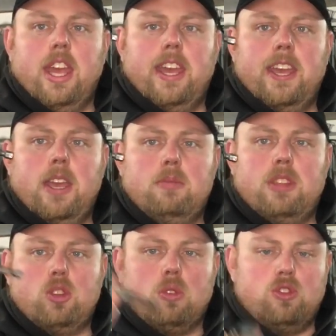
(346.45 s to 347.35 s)

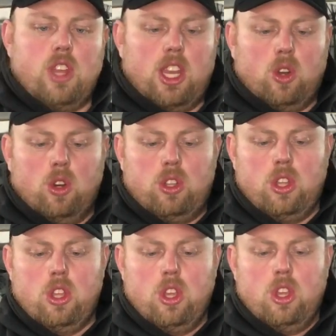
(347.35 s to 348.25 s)
This one's really good.
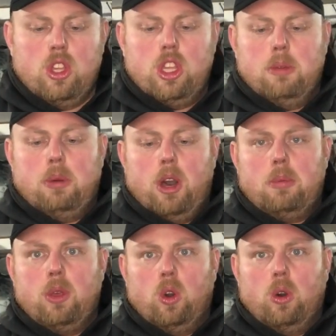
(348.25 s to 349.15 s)
You
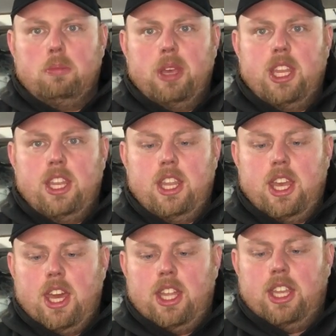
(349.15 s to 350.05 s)
pop your bit in
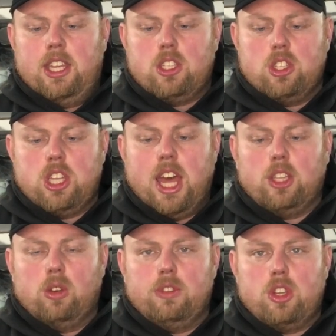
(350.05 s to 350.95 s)
there, and then this will
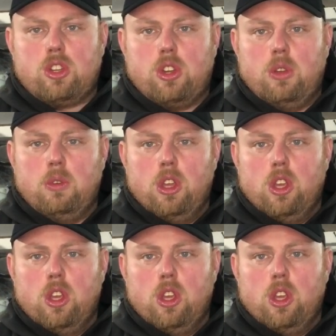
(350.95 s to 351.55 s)
slide over the screw,